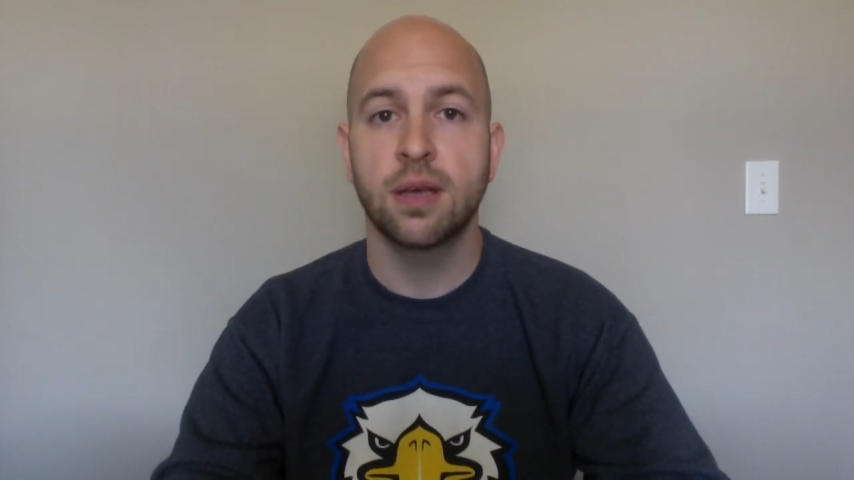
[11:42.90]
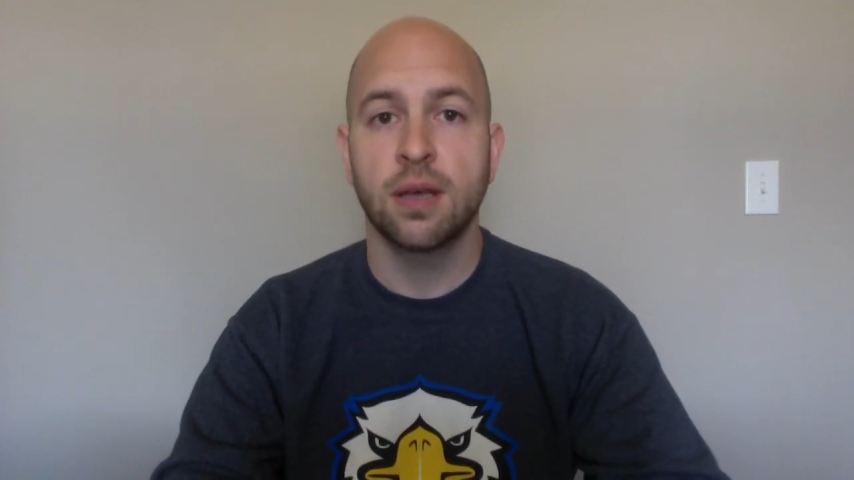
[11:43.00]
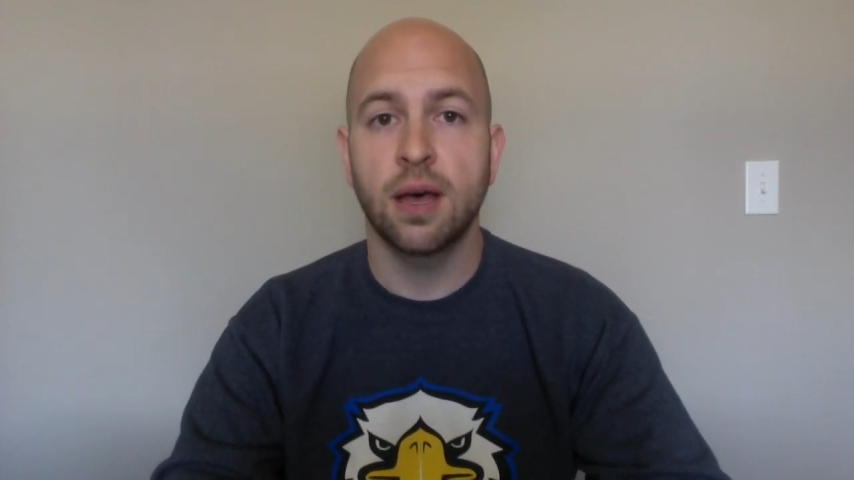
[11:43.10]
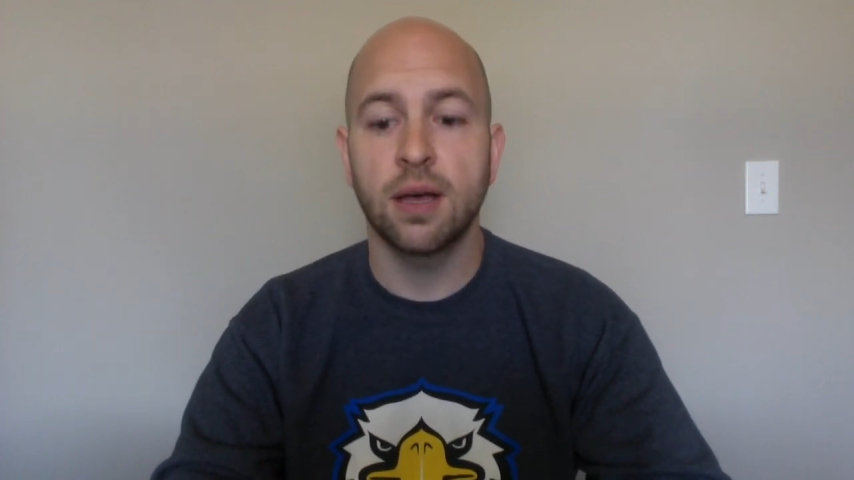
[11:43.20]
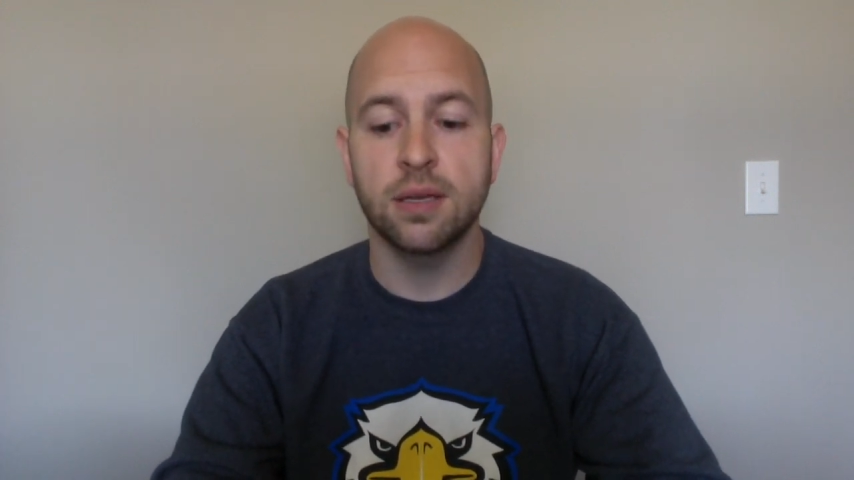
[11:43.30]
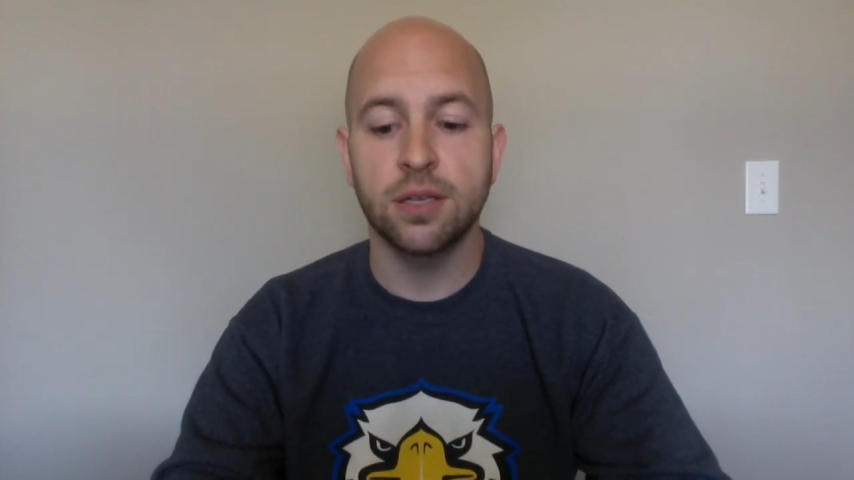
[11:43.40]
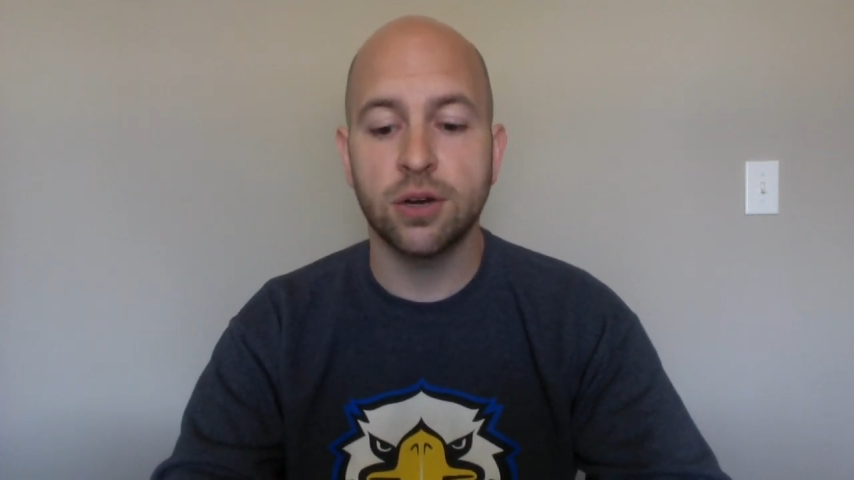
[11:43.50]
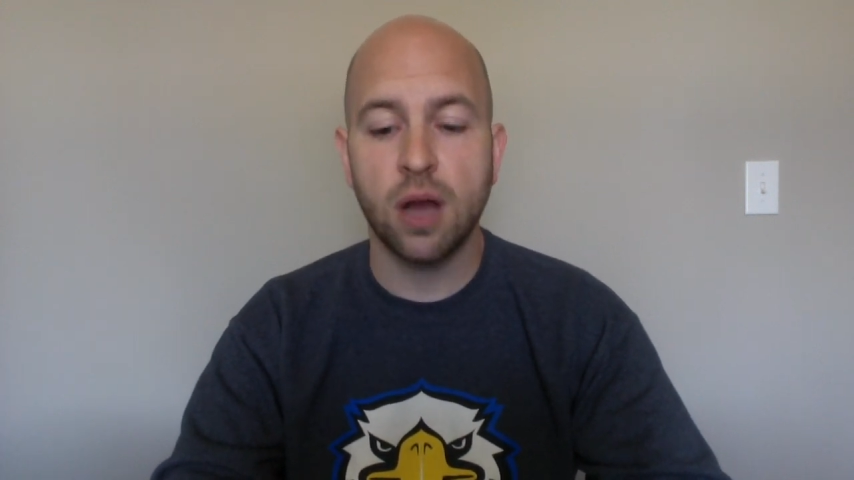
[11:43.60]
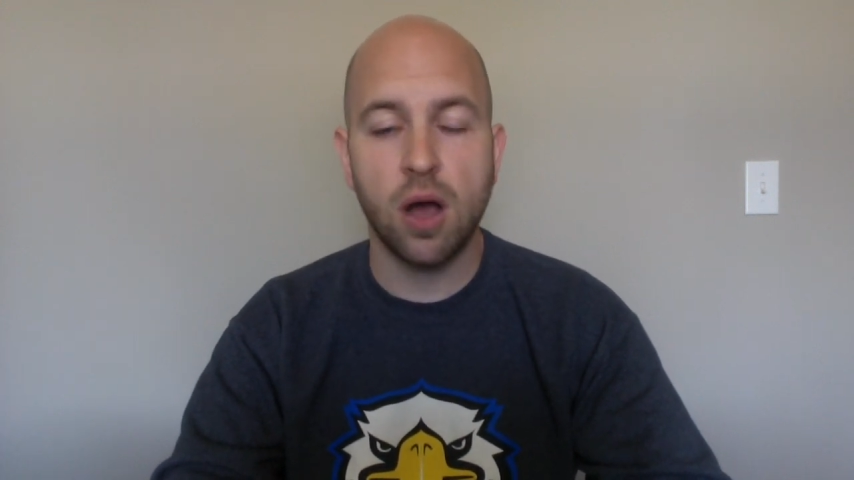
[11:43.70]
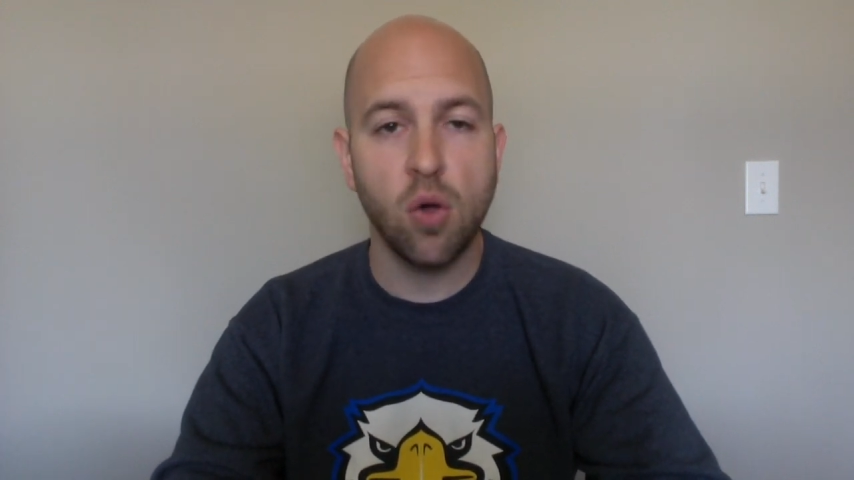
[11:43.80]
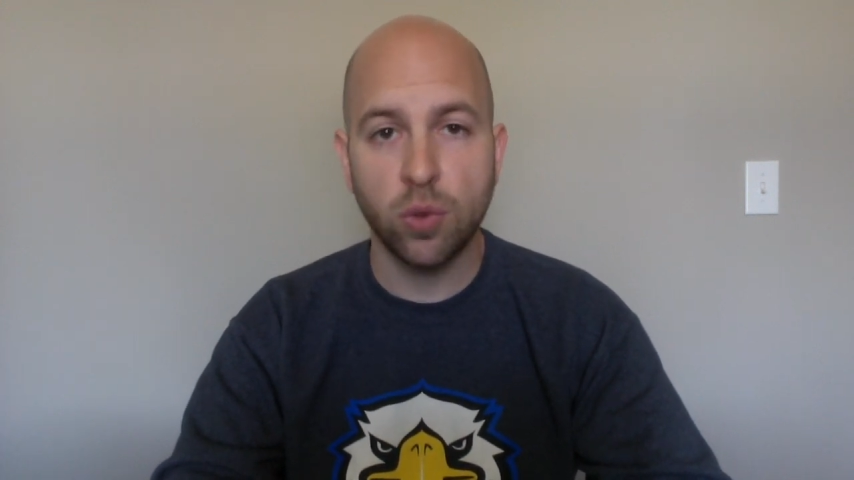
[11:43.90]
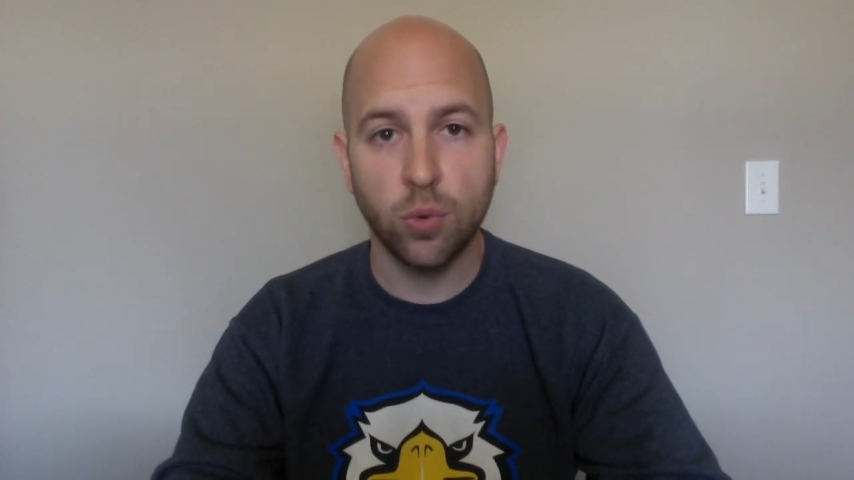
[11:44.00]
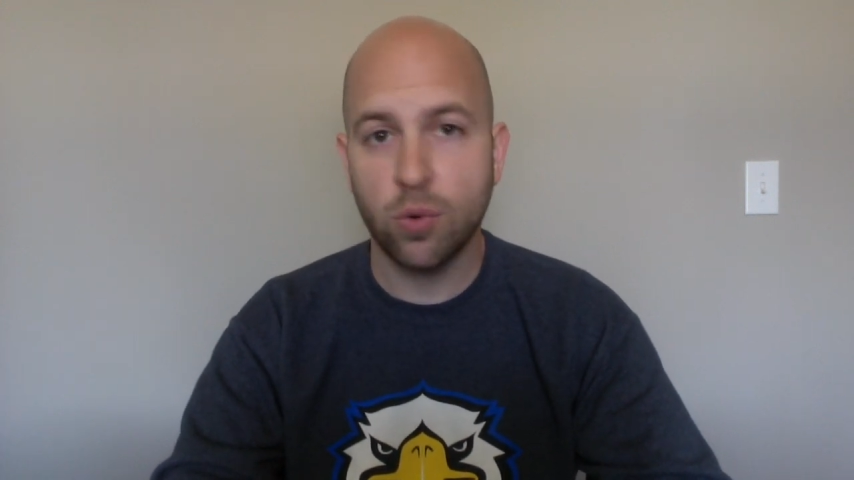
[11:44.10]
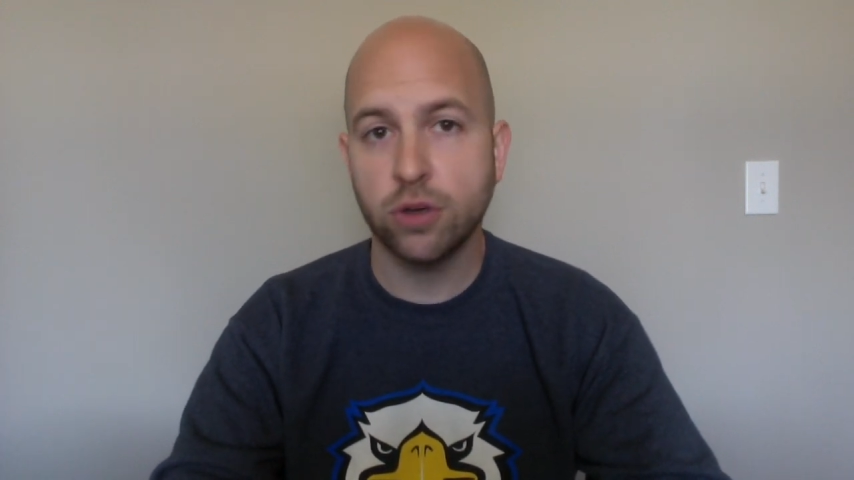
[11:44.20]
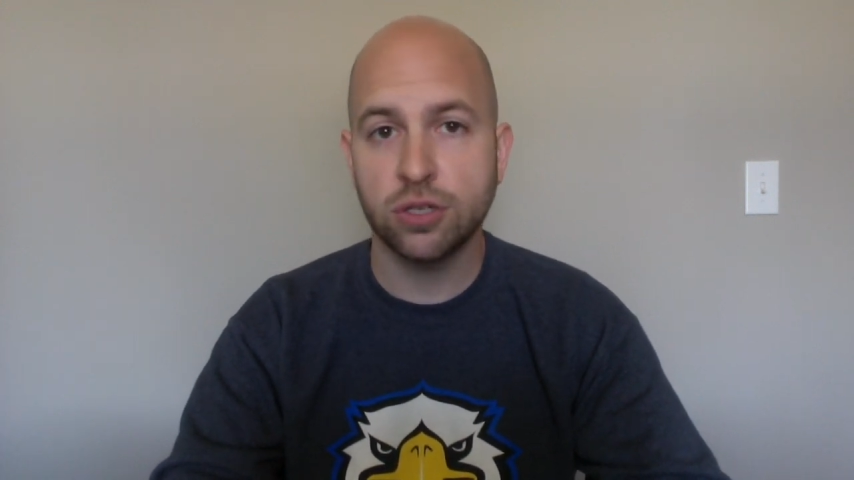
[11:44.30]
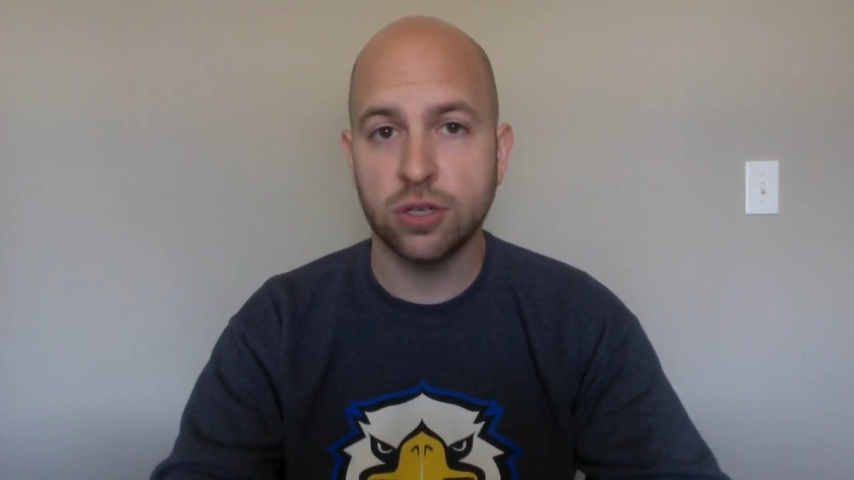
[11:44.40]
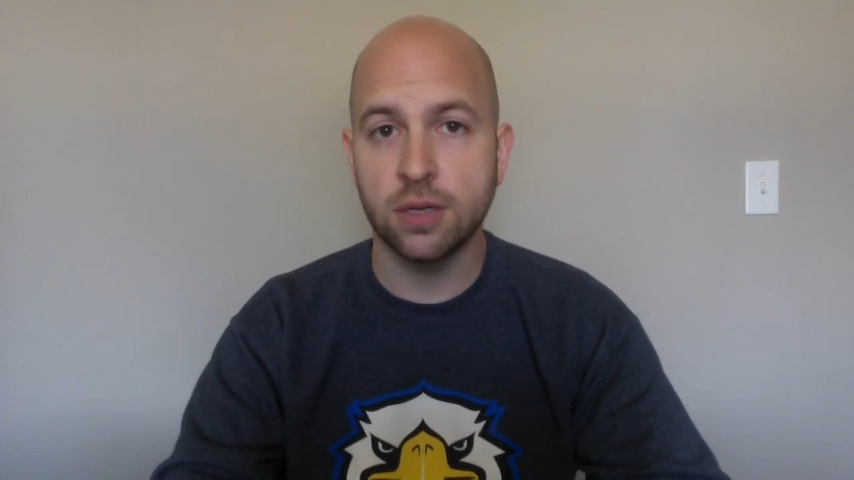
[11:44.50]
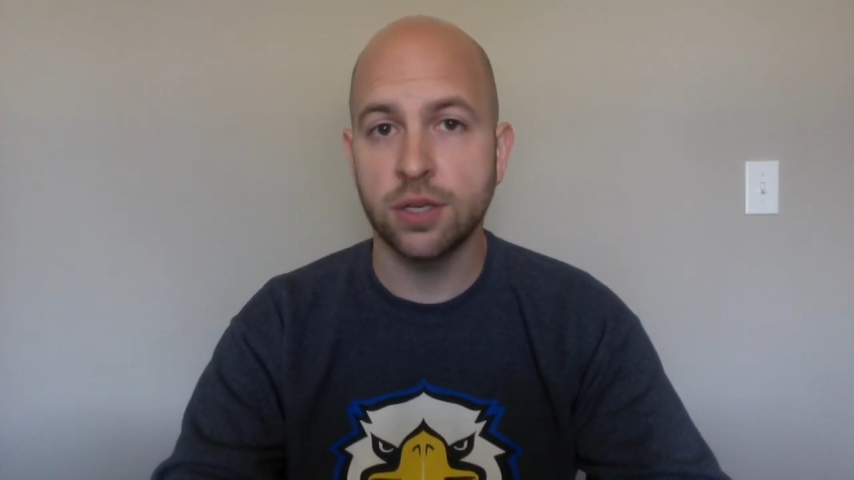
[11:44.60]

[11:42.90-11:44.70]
You're not only with orchestra,